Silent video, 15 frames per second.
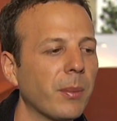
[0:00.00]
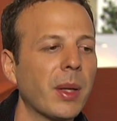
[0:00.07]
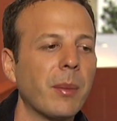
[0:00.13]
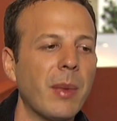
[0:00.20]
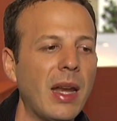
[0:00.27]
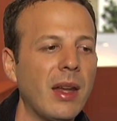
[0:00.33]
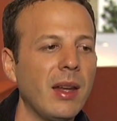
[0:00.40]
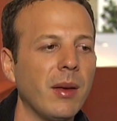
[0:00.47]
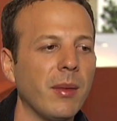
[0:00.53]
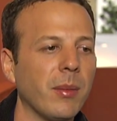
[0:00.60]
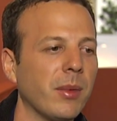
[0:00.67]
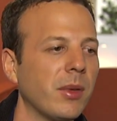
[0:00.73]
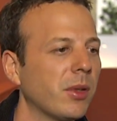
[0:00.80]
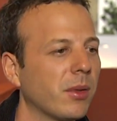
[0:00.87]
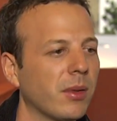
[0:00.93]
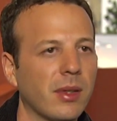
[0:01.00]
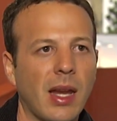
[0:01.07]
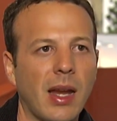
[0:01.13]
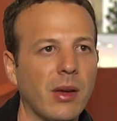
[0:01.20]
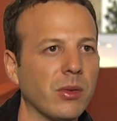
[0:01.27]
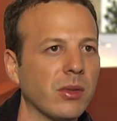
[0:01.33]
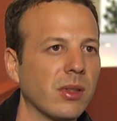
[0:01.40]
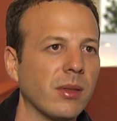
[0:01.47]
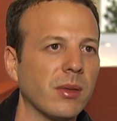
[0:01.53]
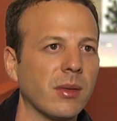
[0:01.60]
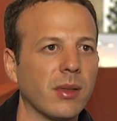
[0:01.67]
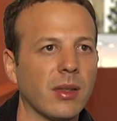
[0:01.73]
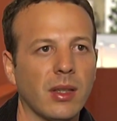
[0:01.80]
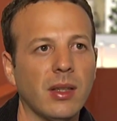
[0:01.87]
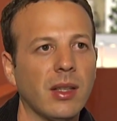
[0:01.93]
but many towns
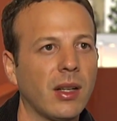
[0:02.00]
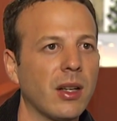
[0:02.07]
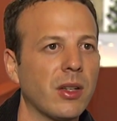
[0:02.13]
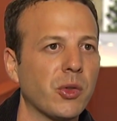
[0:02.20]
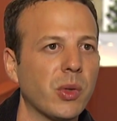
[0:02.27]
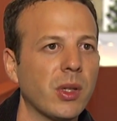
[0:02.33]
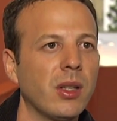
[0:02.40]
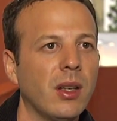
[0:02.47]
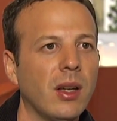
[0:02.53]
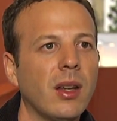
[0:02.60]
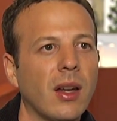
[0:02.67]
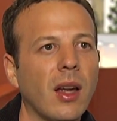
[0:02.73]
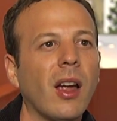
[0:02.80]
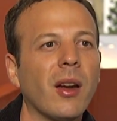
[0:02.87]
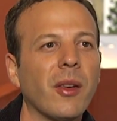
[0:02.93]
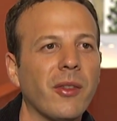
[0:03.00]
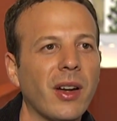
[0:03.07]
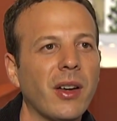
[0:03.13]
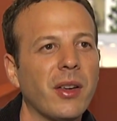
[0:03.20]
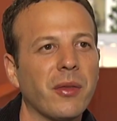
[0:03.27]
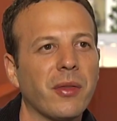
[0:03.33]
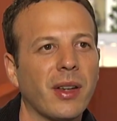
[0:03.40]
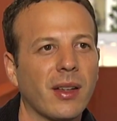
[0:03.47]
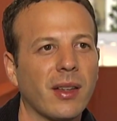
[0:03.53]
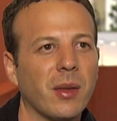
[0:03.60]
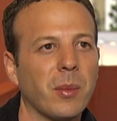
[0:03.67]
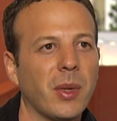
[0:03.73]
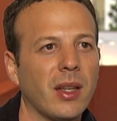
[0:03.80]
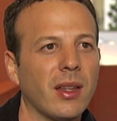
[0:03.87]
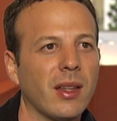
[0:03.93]
in the country are very
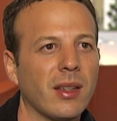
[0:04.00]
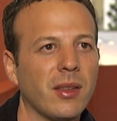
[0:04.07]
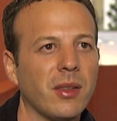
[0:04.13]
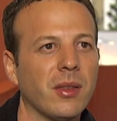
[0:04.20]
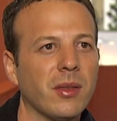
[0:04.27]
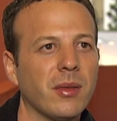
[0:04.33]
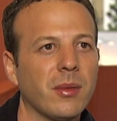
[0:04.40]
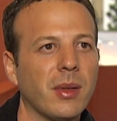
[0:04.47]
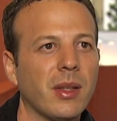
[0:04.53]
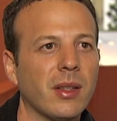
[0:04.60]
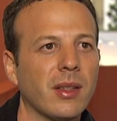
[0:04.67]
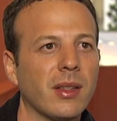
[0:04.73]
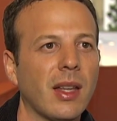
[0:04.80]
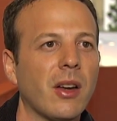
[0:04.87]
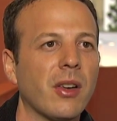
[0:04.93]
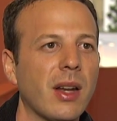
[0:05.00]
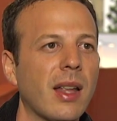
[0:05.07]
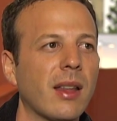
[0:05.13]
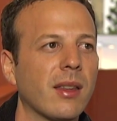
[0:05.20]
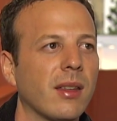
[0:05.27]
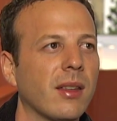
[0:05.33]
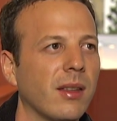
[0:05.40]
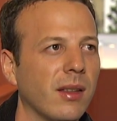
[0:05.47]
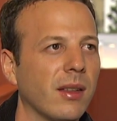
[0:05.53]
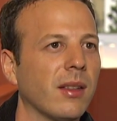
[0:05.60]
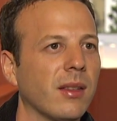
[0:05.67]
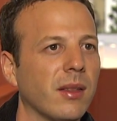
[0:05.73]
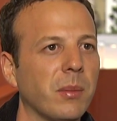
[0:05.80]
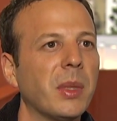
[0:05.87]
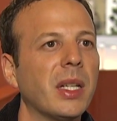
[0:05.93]
affected by that, you know. They are not
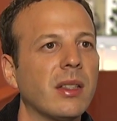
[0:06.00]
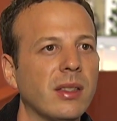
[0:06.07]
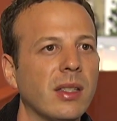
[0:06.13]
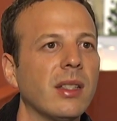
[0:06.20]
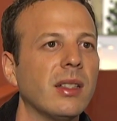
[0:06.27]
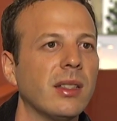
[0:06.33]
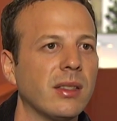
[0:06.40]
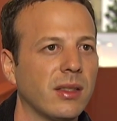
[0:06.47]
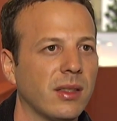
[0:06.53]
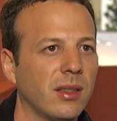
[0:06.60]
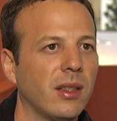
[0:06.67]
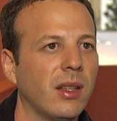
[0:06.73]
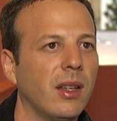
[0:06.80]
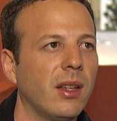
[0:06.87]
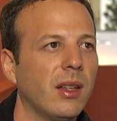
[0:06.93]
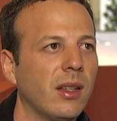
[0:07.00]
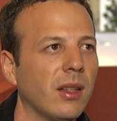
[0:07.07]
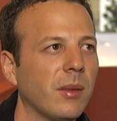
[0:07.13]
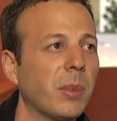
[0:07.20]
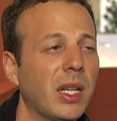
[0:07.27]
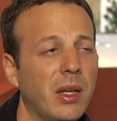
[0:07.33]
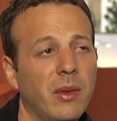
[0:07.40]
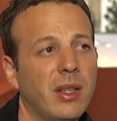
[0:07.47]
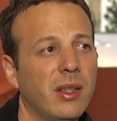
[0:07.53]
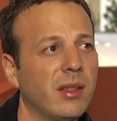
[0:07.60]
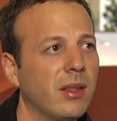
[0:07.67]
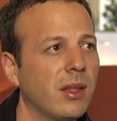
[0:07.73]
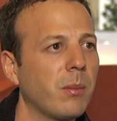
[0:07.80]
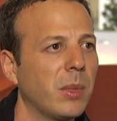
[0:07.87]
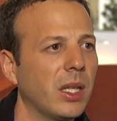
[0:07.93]
the big cities, but
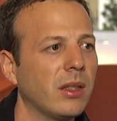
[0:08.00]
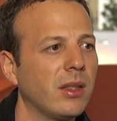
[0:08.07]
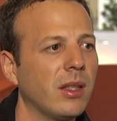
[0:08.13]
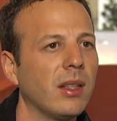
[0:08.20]
even some big